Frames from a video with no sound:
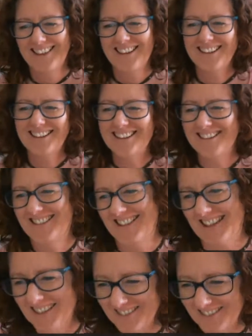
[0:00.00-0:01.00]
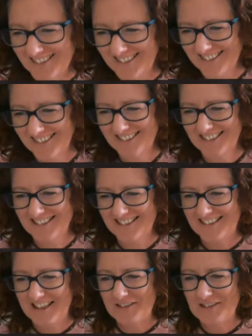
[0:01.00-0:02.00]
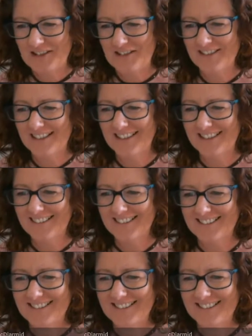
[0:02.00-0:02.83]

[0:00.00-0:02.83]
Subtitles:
Thank you, Deb. This is Deb's comment here.